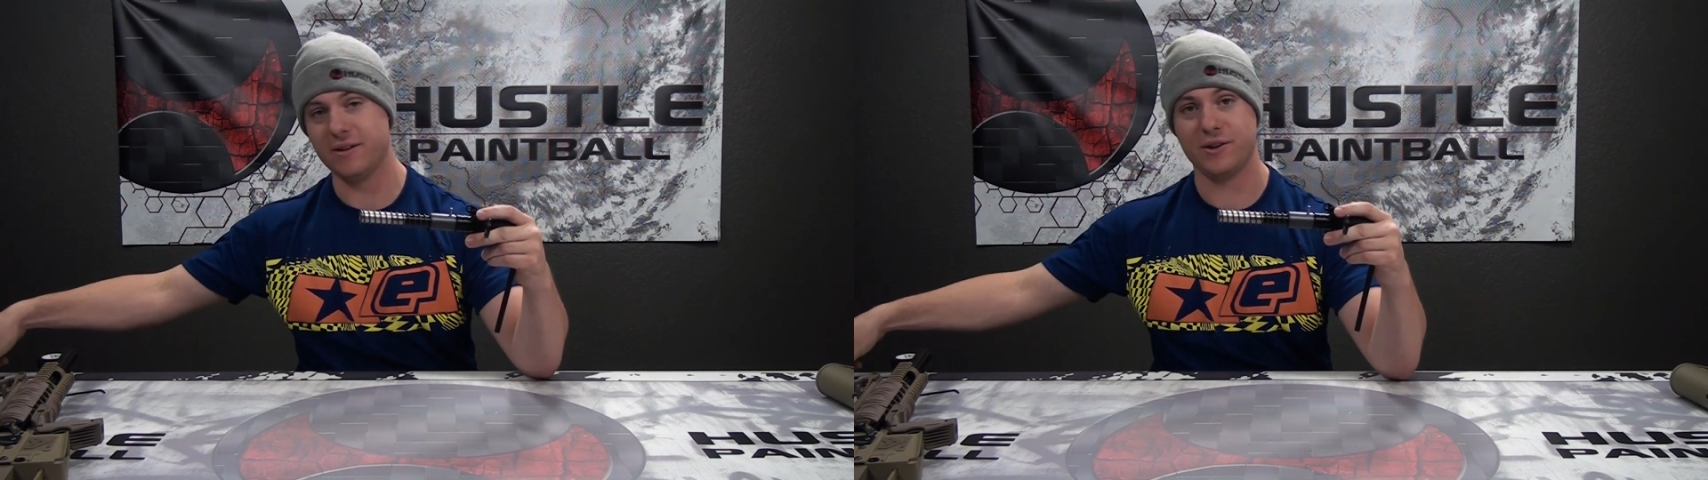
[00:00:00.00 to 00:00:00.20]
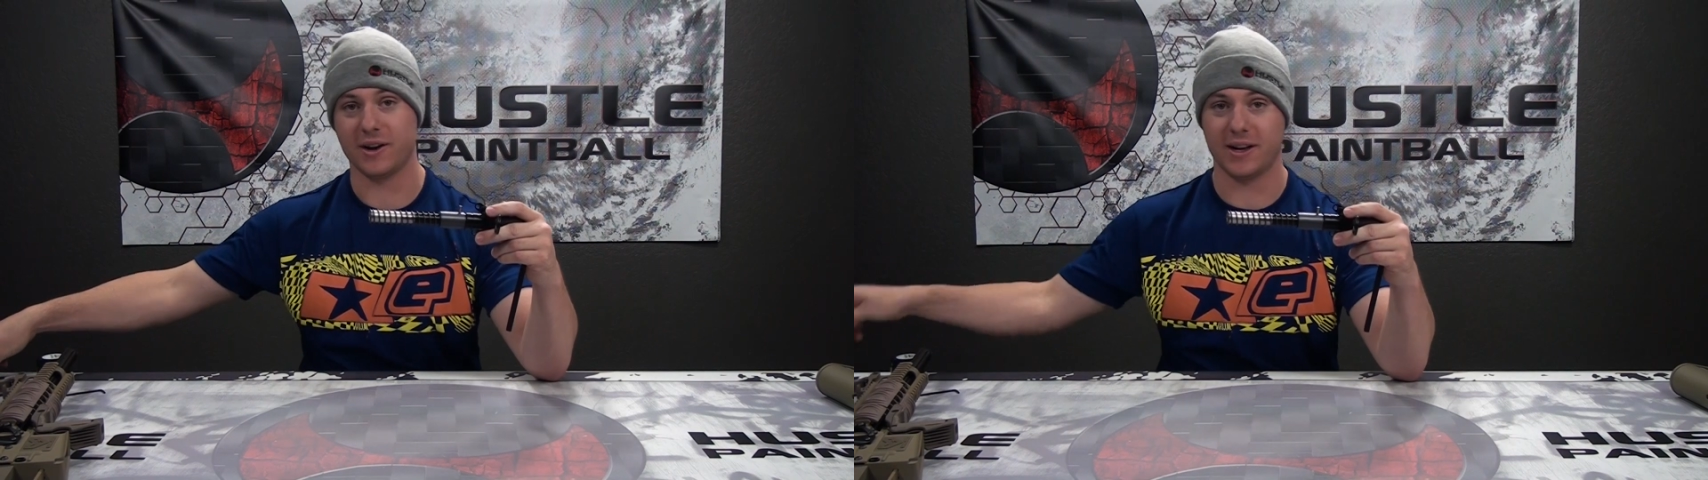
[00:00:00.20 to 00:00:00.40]

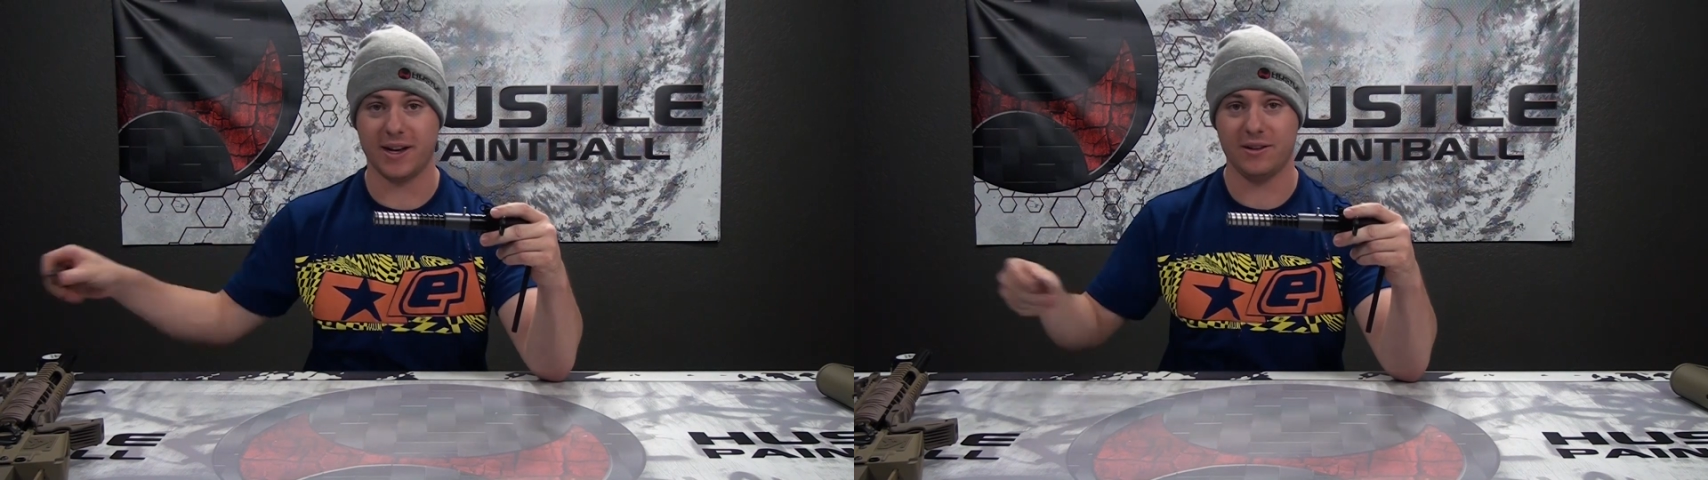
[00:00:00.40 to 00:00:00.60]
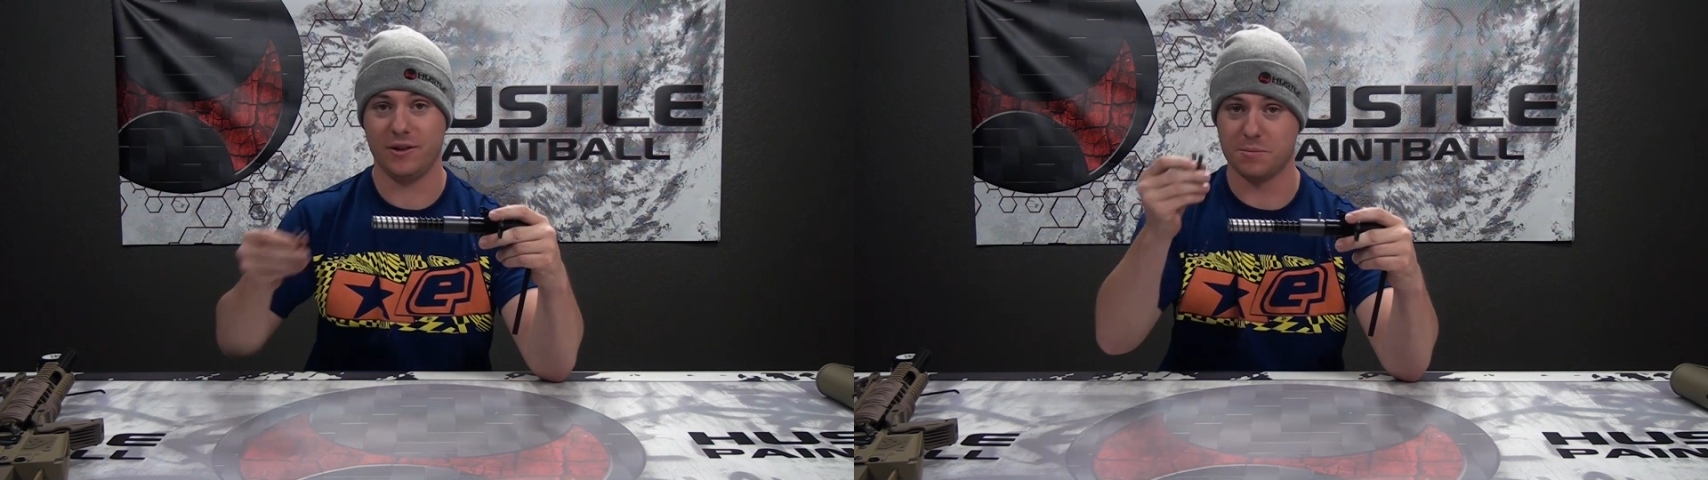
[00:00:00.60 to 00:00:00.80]
you're going to
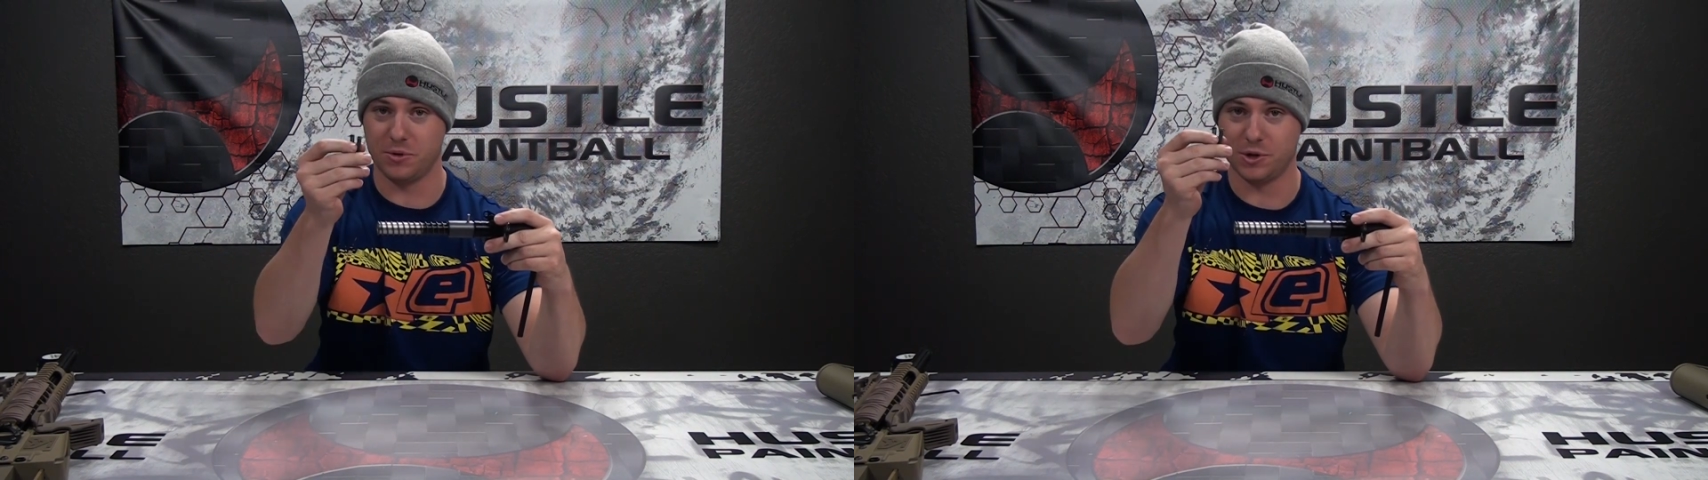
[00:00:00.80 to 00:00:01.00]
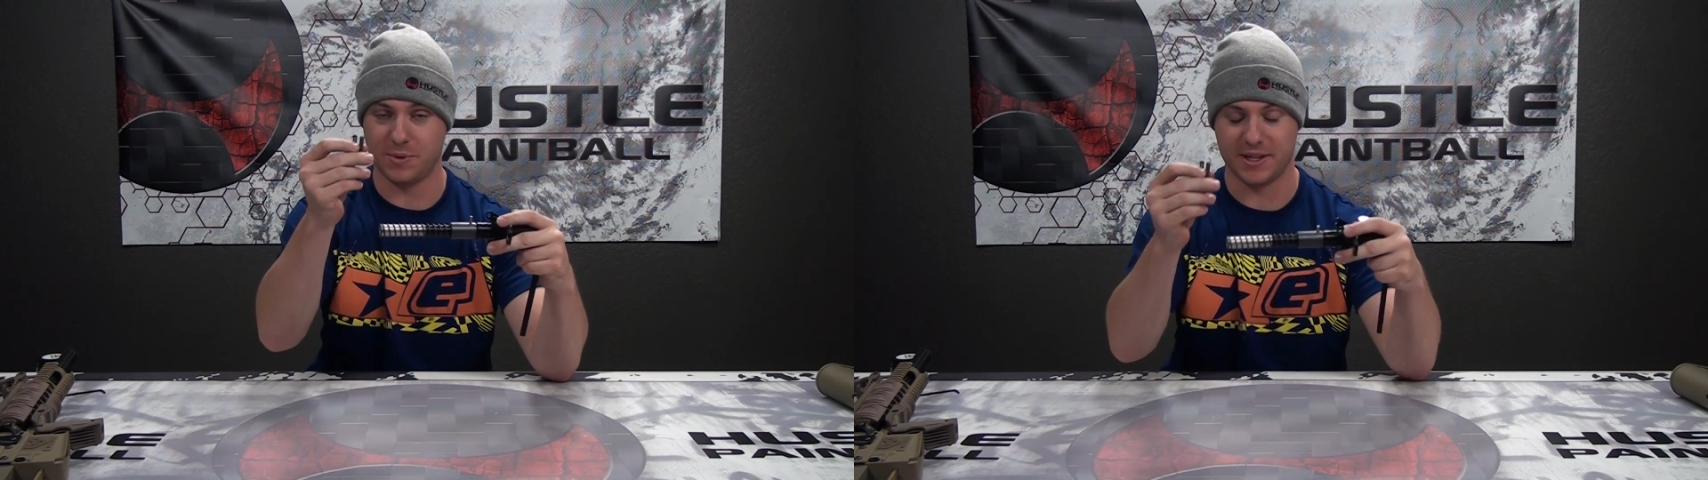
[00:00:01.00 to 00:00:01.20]
get your
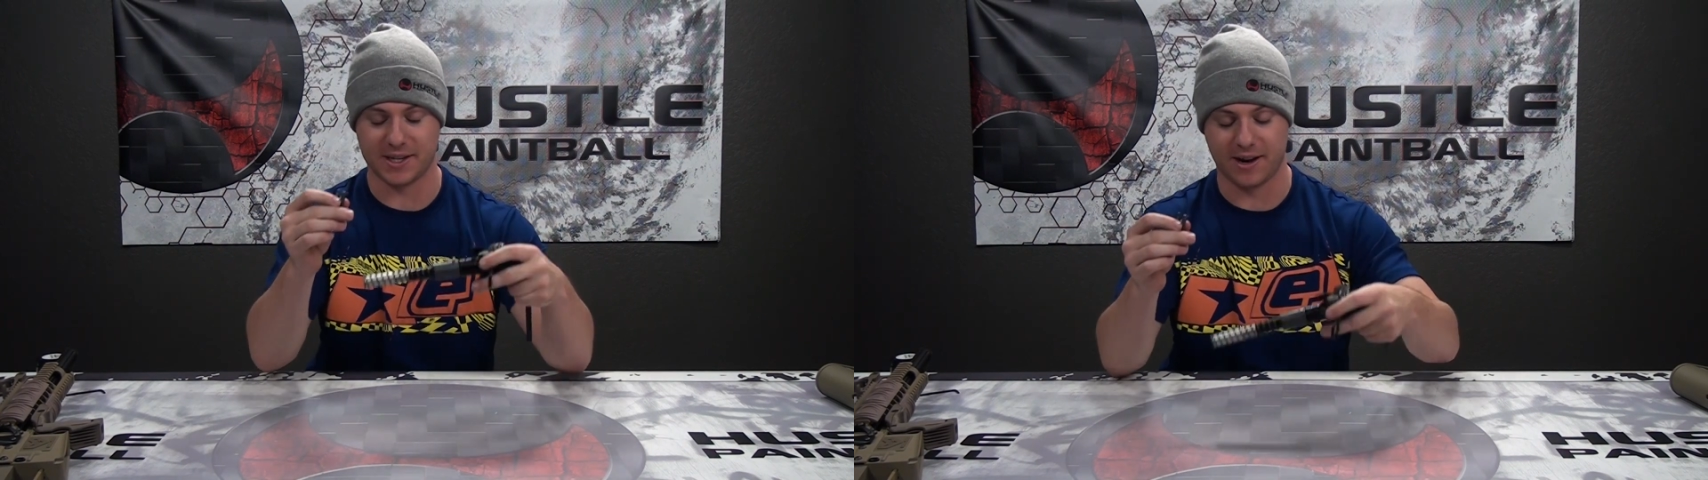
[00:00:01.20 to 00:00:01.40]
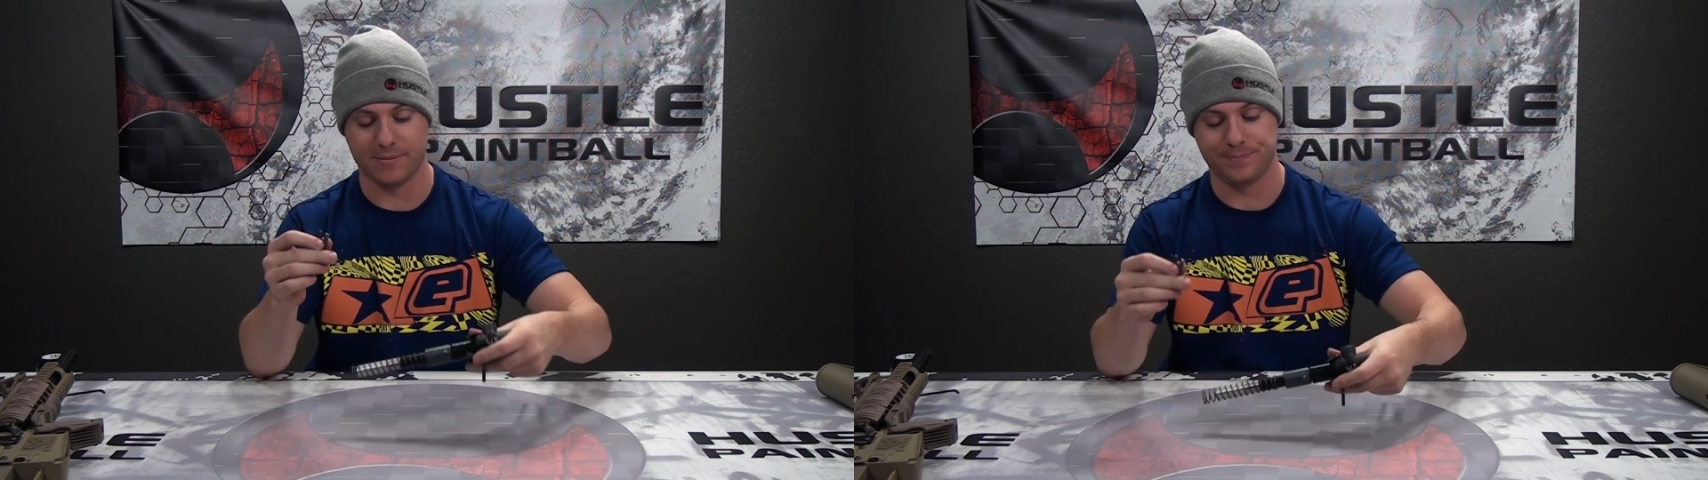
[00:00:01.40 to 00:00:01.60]
push pins
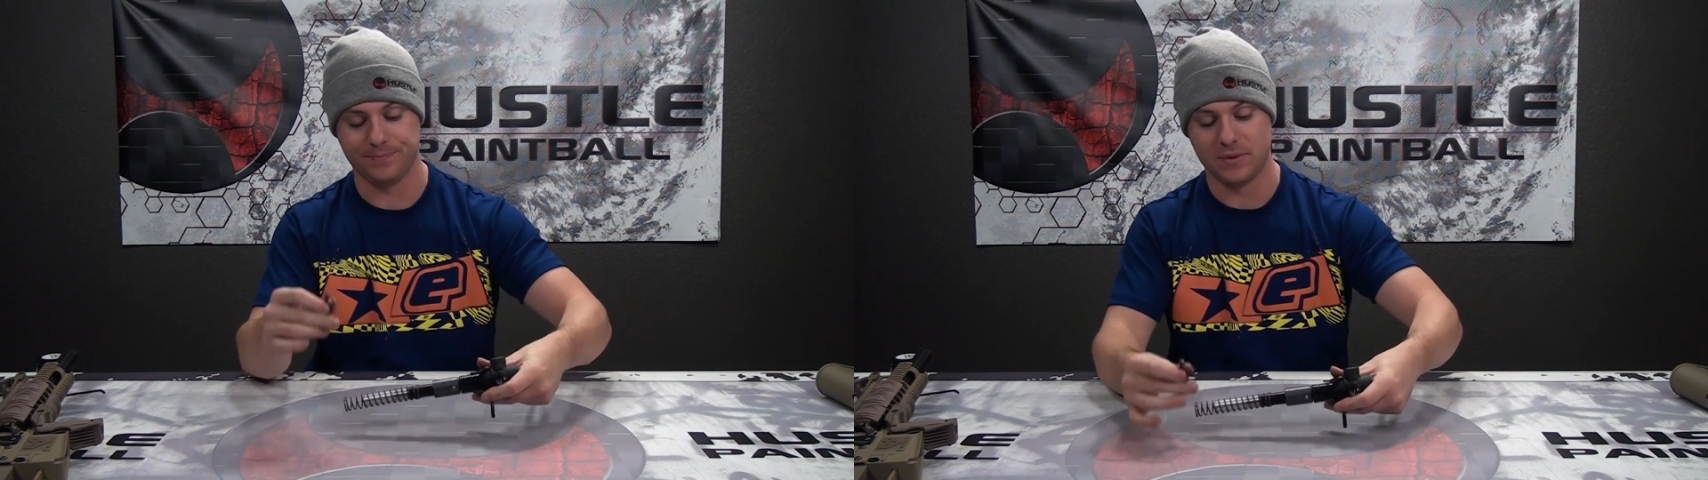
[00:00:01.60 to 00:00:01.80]
out.